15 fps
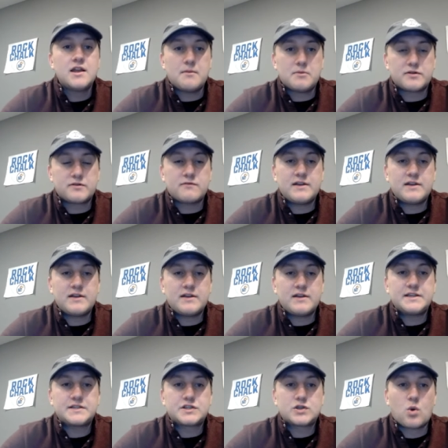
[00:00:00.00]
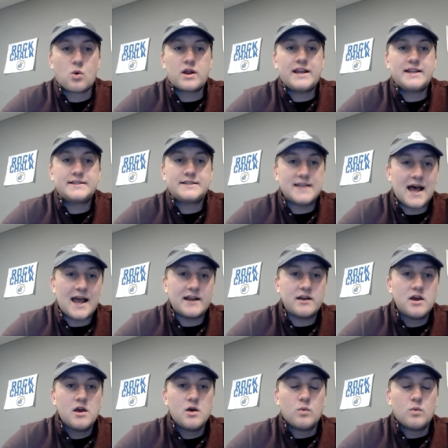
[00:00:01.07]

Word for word: Number three is scoring inside.